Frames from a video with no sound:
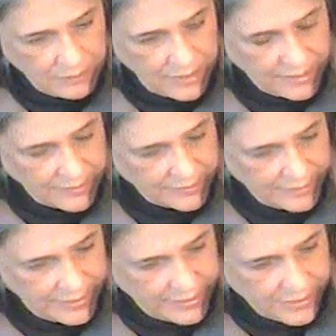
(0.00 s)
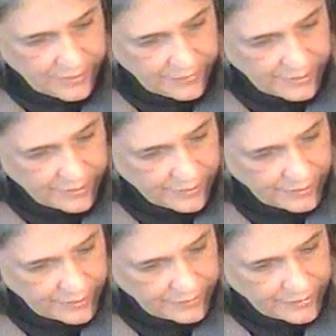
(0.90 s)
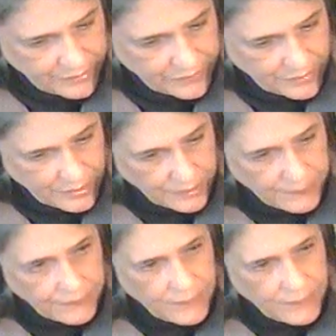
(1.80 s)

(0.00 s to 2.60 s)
pied-à-terre there in D.C.